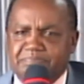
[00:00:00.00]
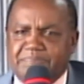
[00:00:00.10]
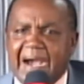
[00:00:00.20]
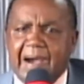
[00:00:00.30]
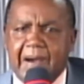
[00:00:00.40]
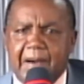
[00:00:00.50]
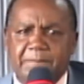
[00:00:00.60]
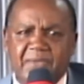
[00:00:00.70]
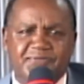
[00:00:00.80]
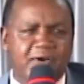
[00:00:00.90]
Bow
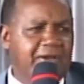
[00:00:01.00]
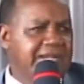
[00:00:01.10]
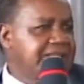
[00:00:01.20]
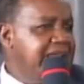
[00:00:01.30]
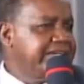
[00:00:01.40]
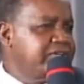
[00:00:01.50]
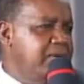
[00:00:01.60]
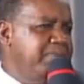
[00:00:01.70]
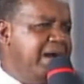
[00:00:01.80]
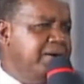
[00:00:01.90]
before it like
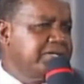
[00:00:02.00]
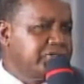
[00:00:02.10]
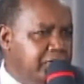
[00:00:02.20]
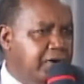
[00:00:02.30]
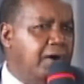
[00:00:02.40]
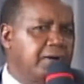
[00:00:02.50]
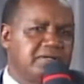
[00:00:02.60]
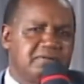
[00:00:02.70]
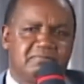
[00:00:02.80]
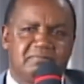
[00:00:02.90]
you're bowing to God.
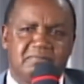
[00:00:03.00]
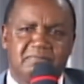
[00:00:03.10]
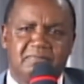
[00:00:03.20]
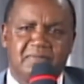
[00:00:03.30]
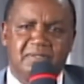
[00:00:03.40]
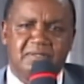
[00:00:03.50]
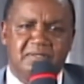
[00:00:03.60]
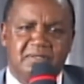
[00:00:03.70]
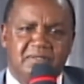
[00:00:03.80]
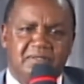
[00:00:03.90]

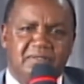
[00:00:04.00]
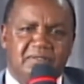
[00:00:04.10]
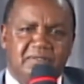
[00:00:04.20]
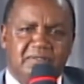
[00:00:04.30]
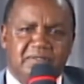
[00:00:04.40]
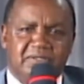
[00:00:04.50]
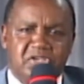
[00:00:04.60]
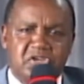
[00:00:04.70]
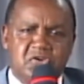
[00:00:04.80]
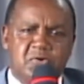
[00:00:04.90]

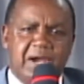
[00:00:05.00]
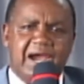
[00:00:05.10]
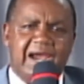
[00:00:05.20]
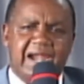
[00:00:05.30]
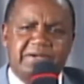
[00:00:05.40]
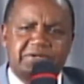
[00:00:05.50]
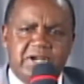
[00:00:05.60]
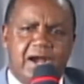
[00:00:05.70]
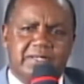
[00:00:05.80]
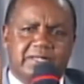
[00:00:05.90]
You are
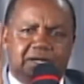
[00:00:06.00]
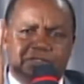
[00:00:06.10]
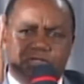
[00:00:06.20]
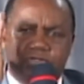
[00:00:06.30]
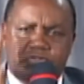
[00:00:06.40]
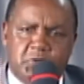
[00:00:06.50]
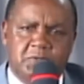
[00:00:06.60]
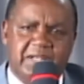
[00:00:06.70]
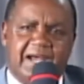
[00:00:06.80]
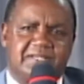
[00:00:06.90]
not going to
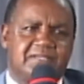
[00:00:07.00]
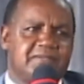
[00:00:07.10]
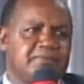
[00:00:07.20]
do that.